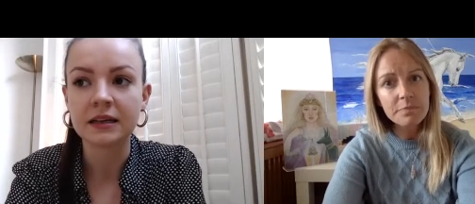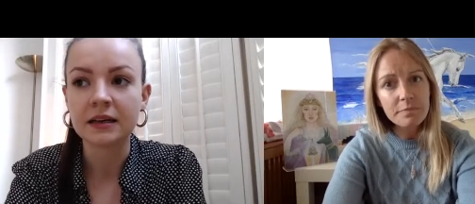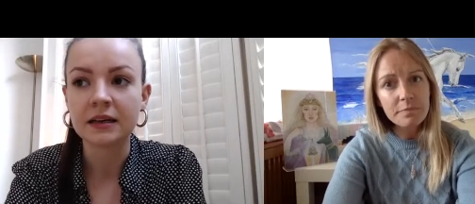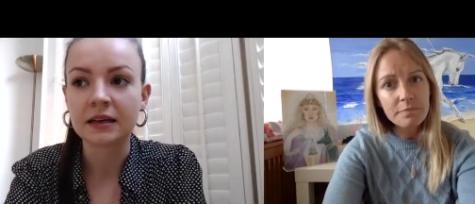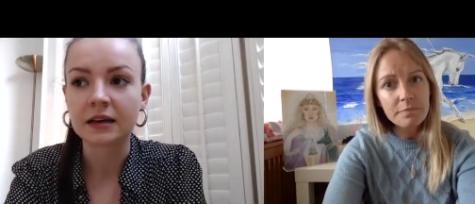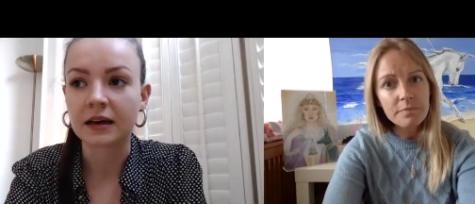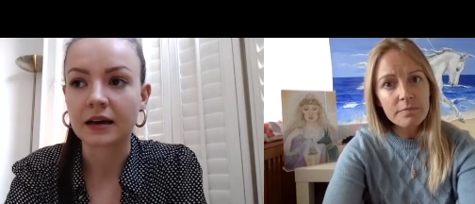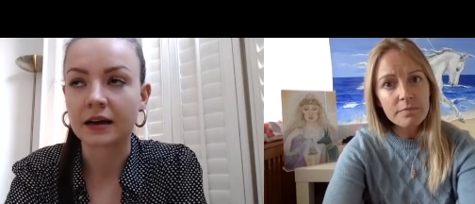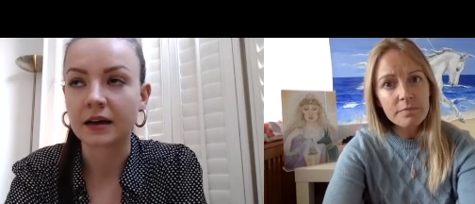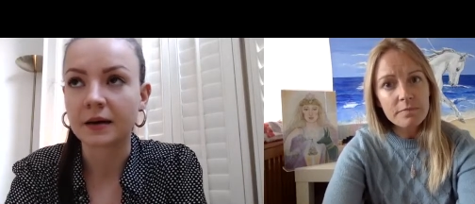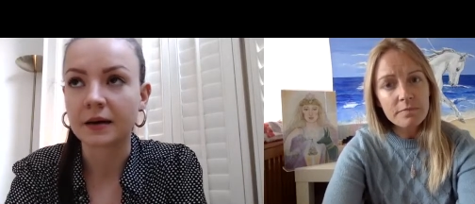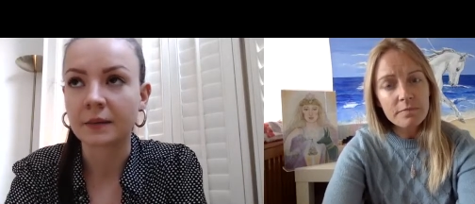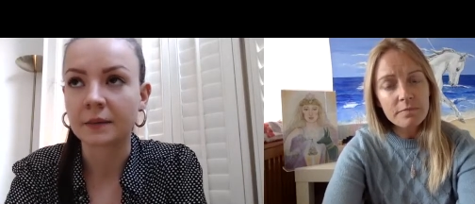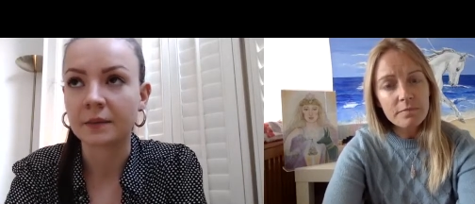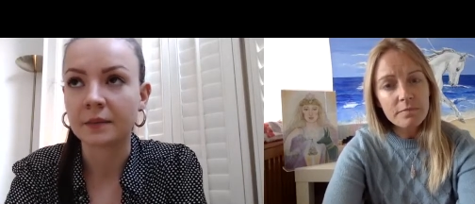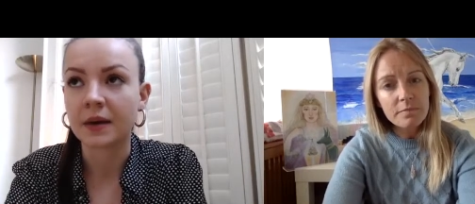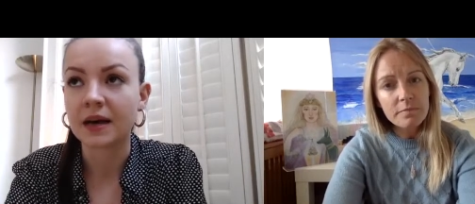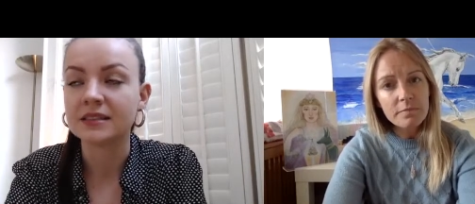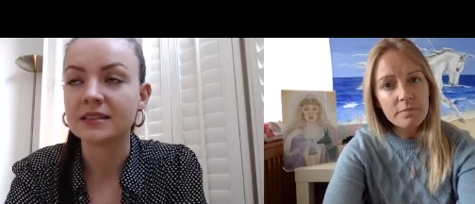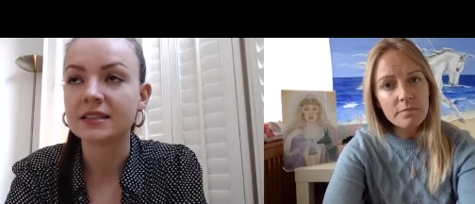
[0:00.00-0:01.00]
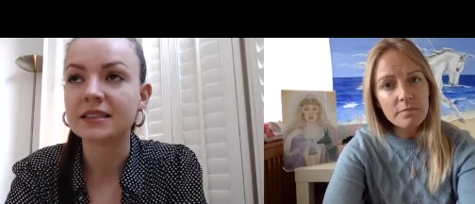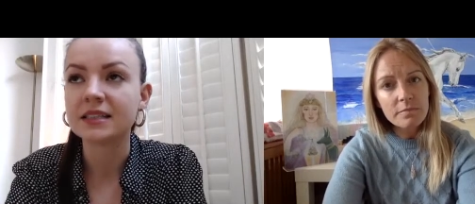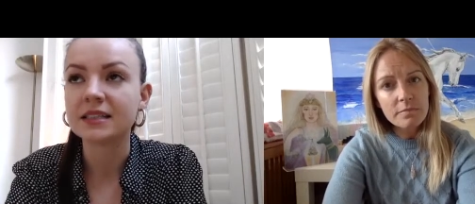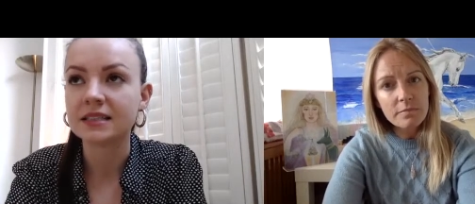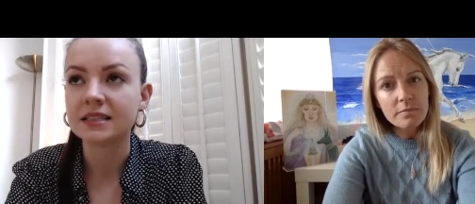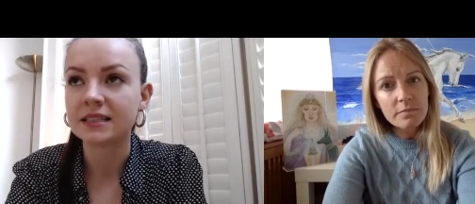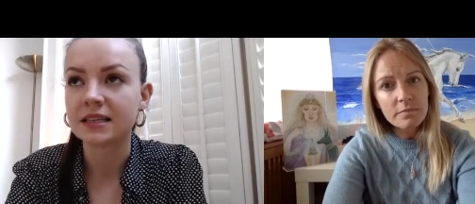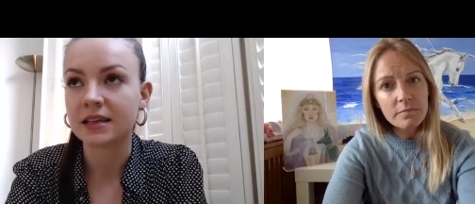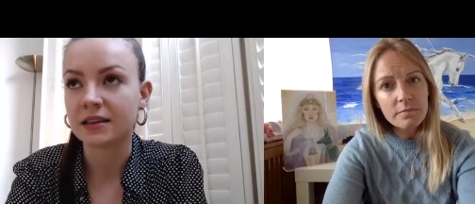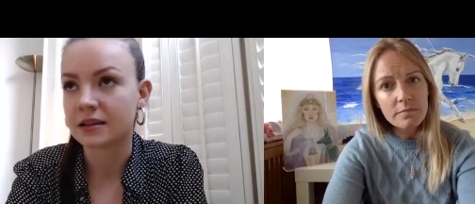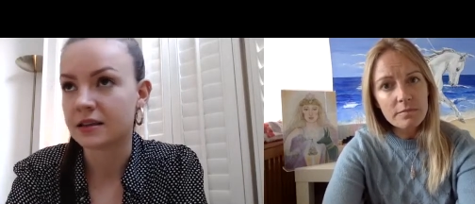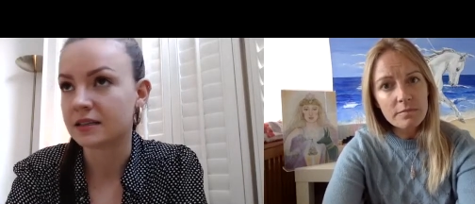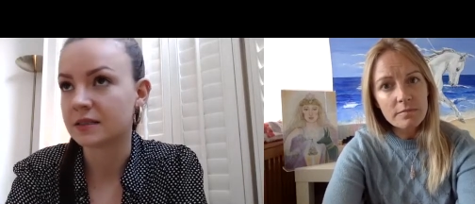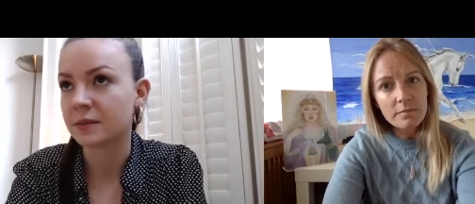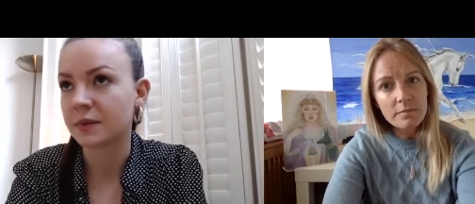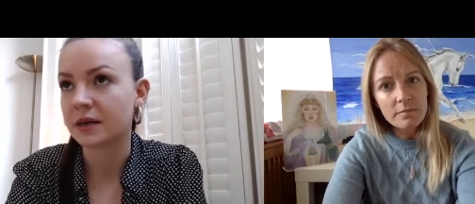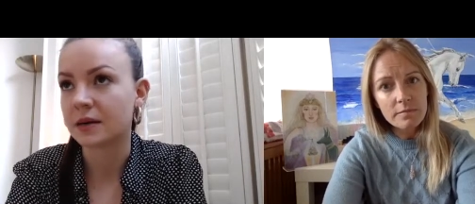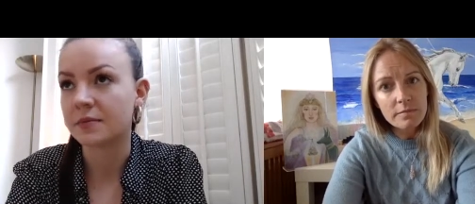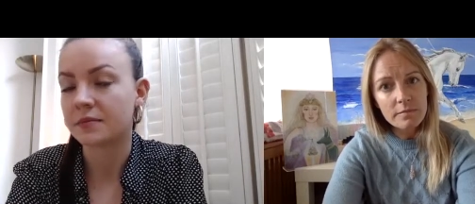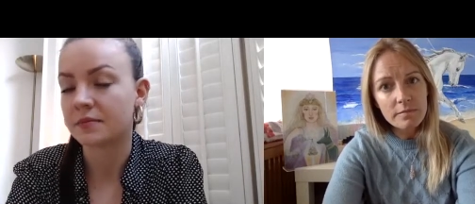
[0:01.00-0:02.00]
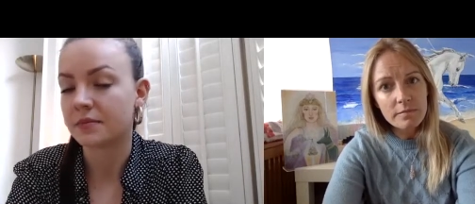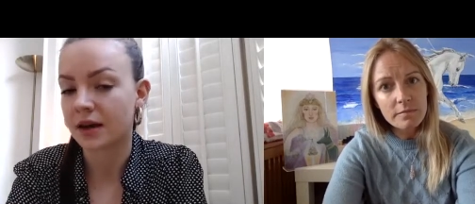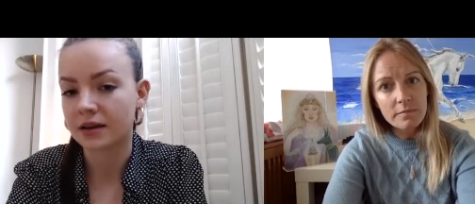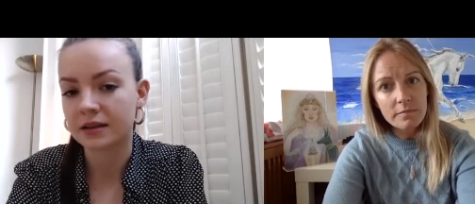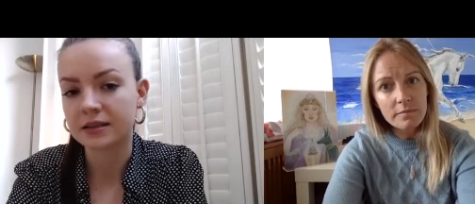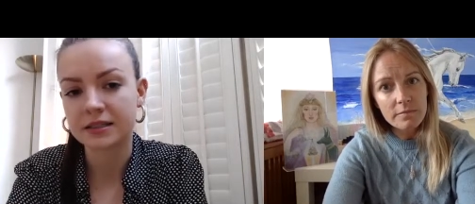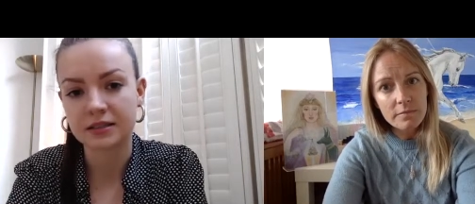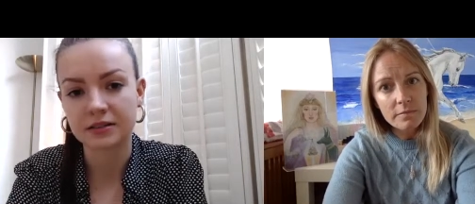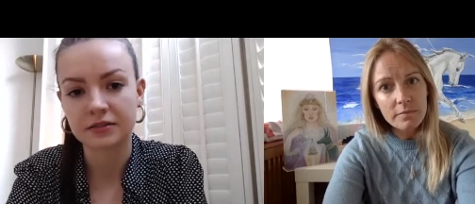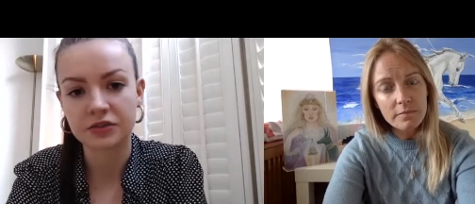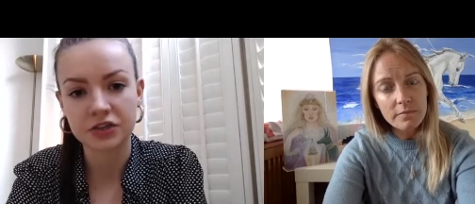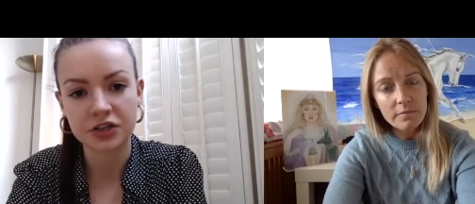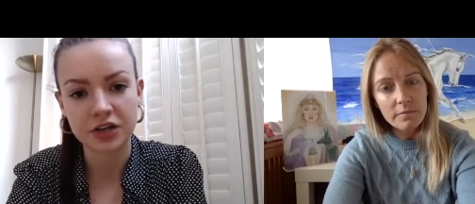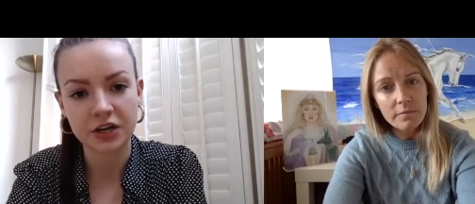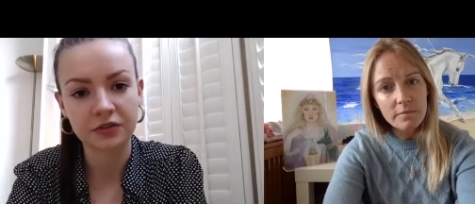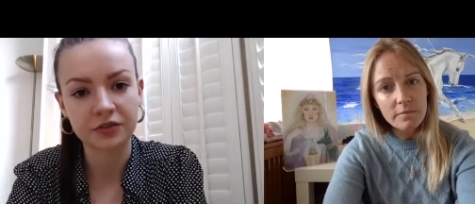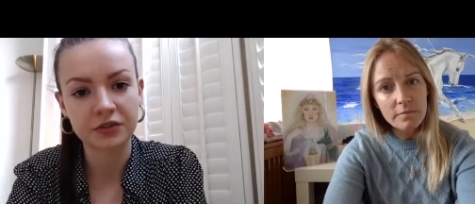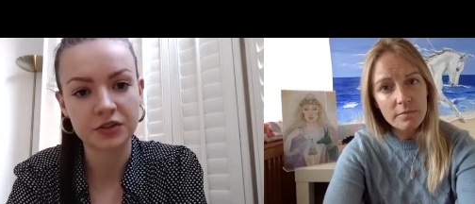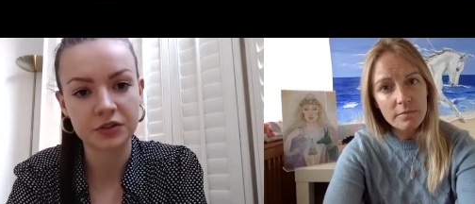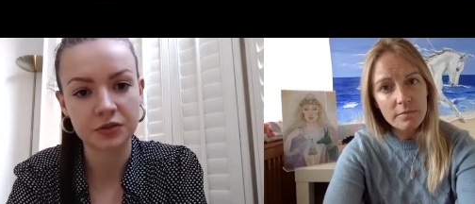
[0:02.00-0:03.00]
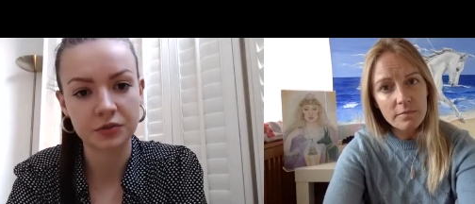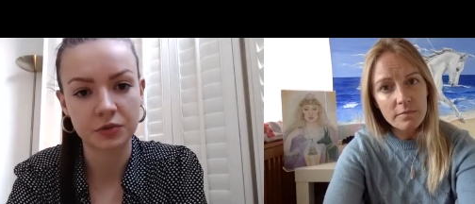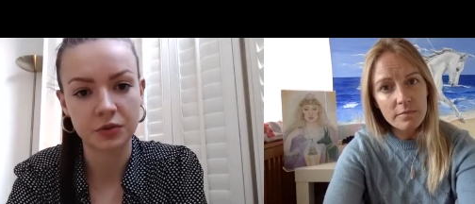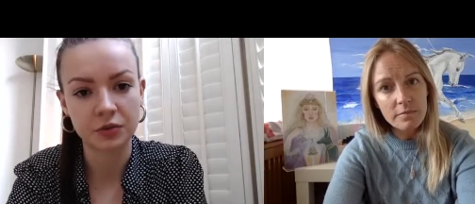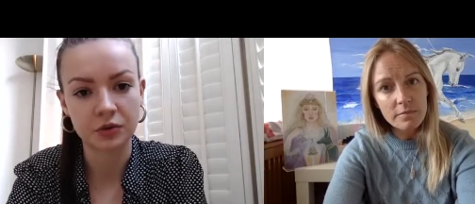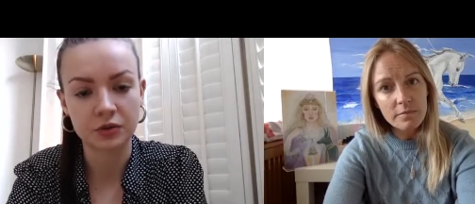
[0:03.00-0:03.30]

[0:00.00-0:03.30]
Speaker 1: Um, and since then, there's been a massive shift towards